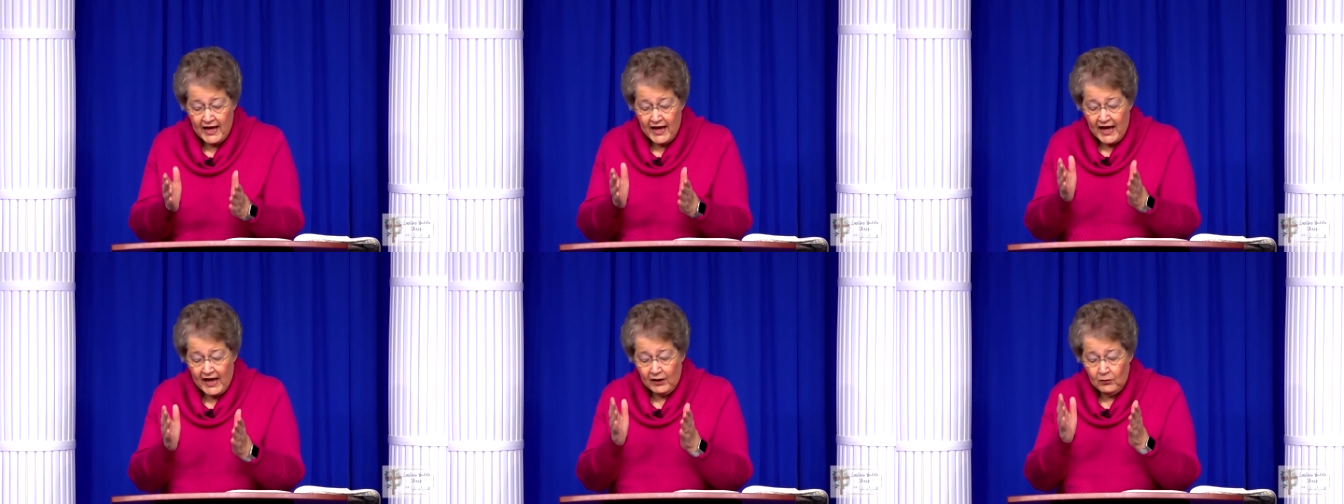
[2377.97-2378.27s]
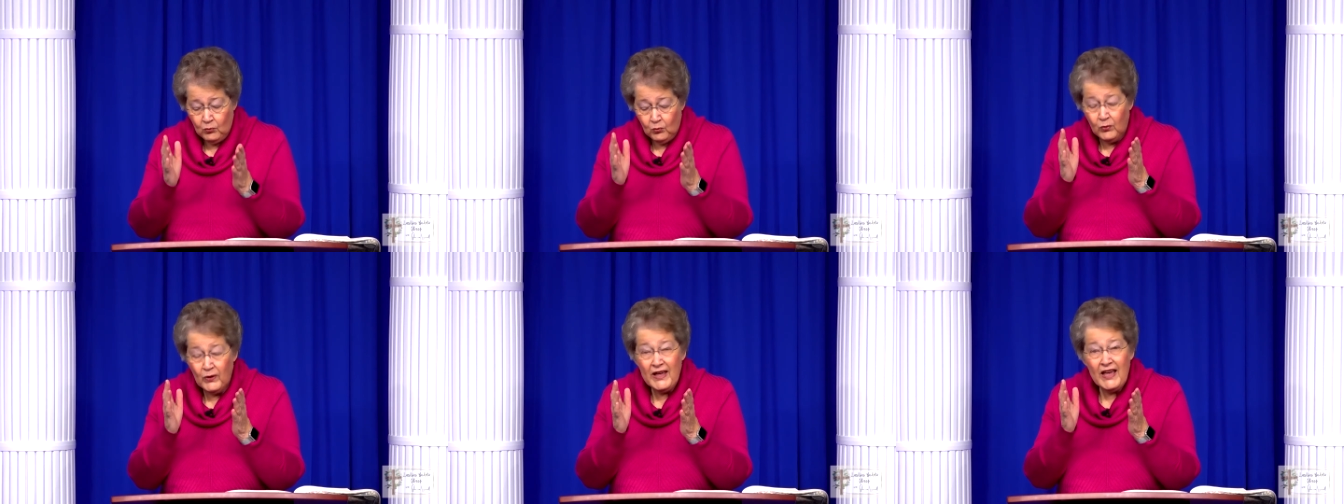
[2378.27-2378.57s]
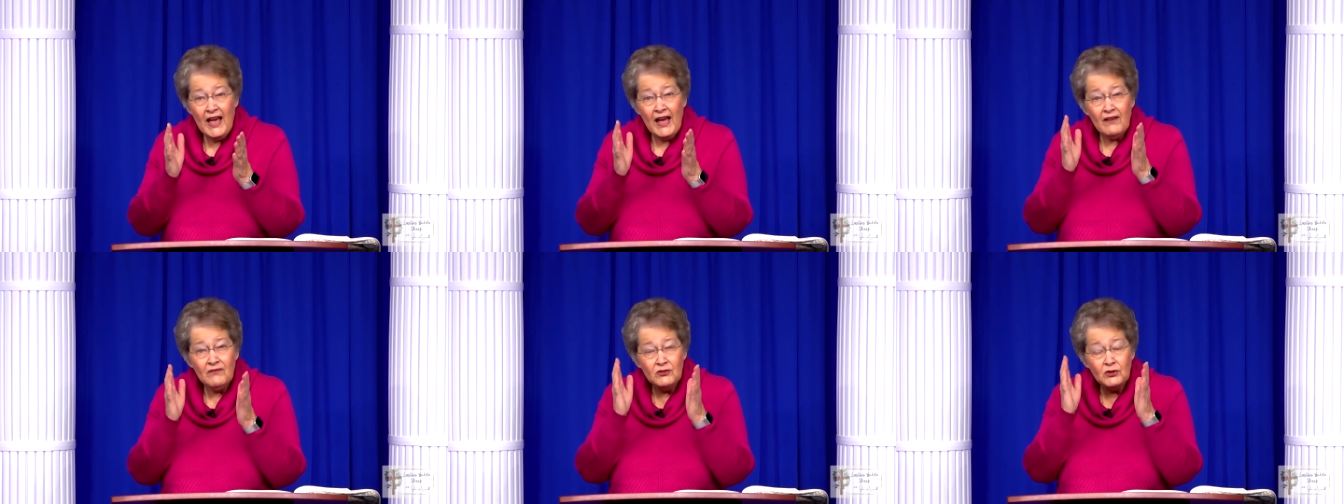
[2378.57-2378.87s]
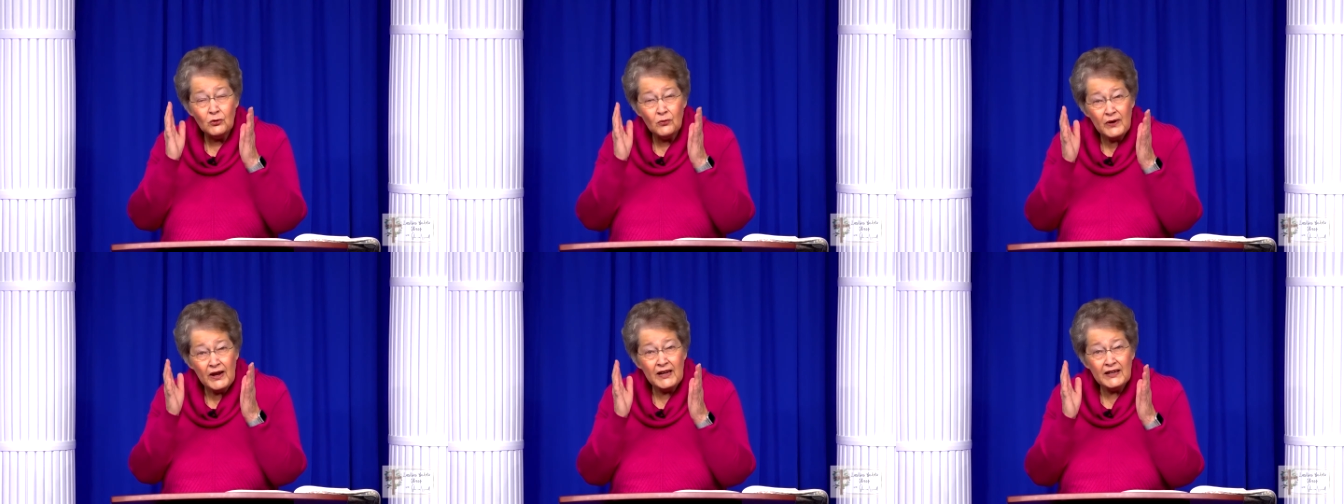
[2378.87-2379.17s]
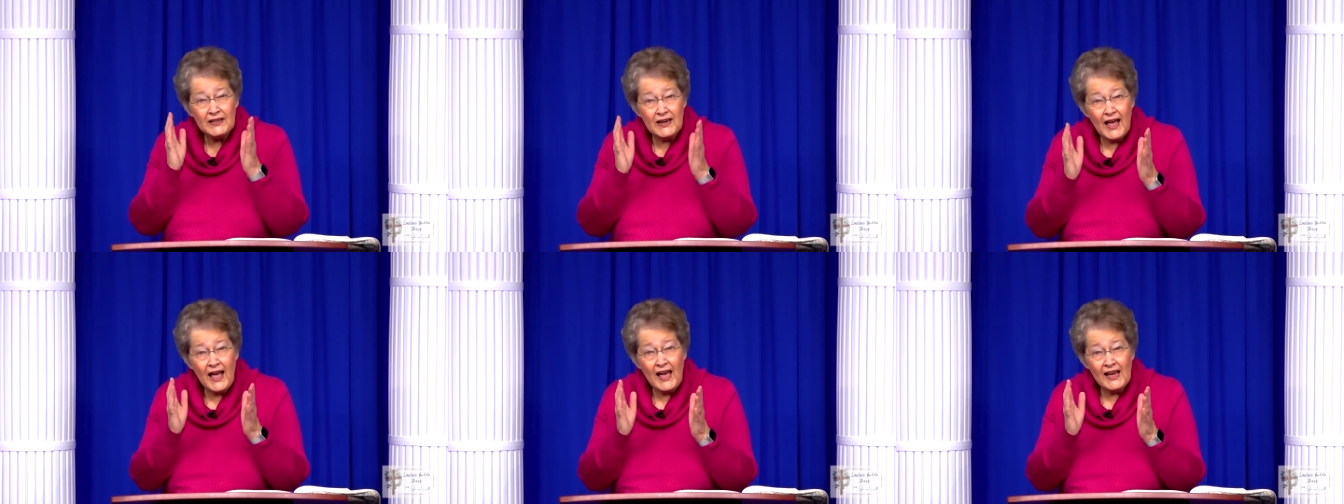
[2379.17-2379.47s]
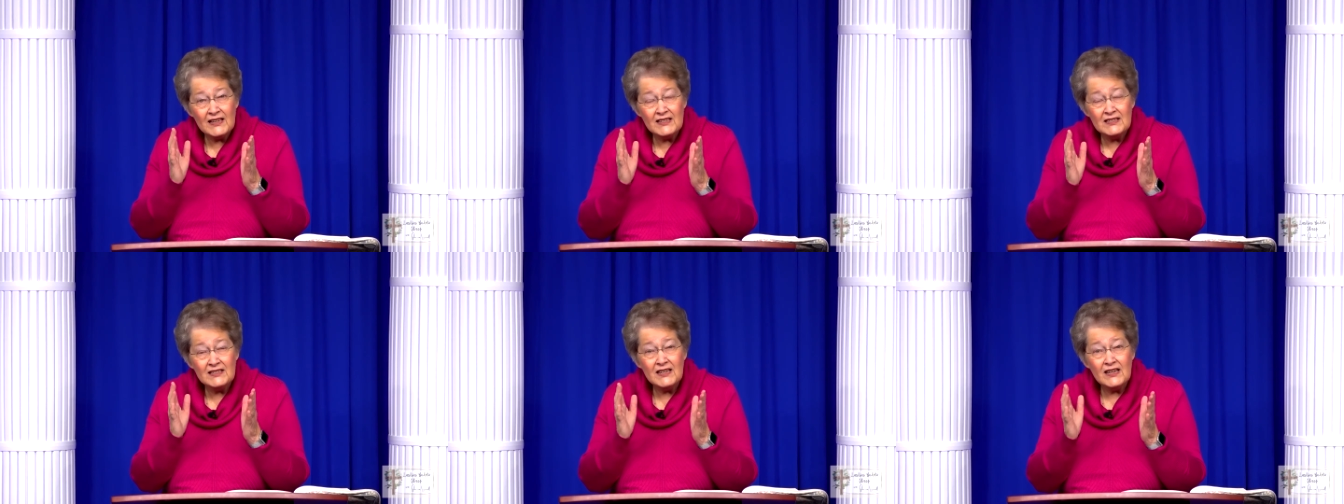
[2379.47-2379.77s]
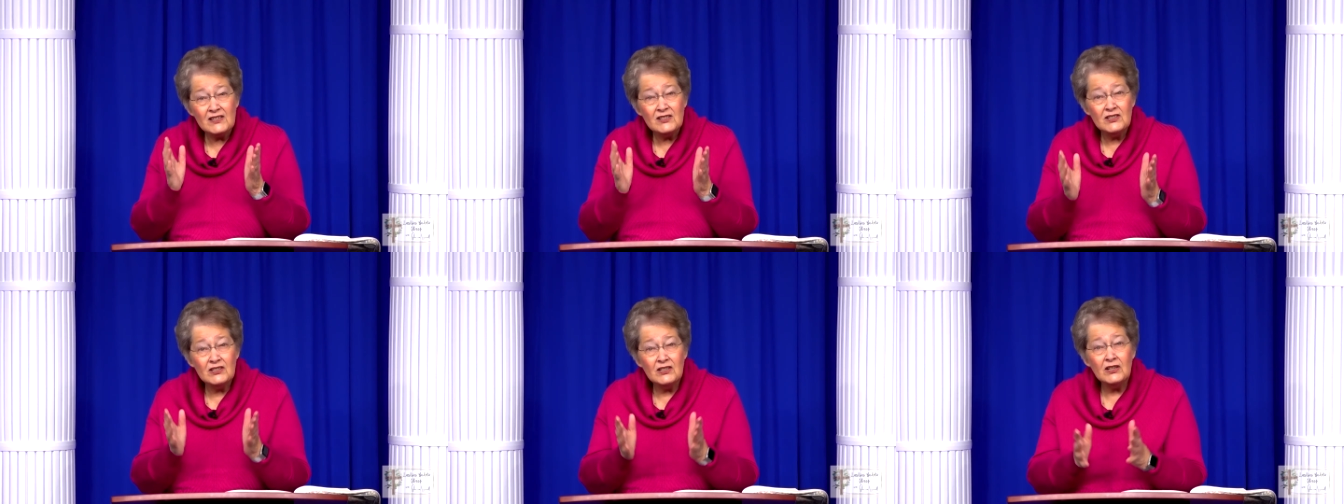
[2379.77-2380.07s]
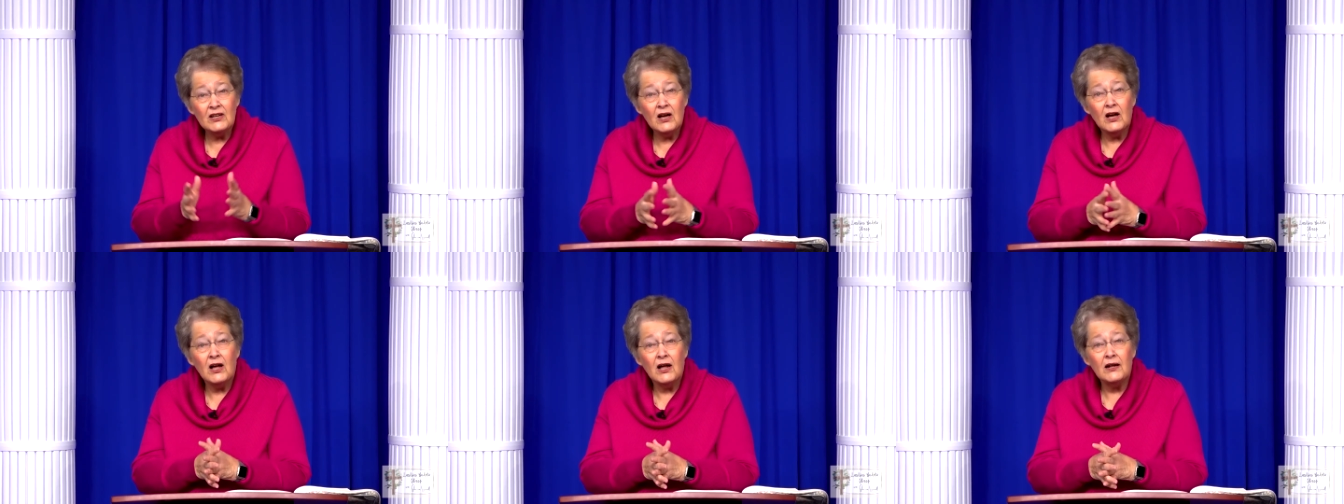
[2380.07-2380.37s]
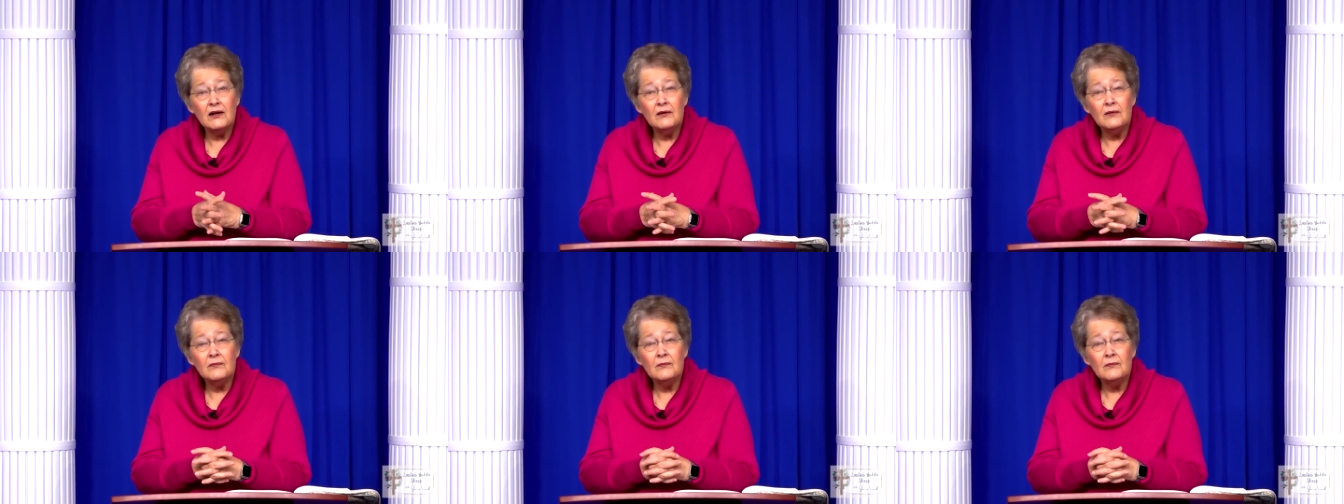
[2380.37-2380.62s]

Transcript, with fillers: And we have direct access to God.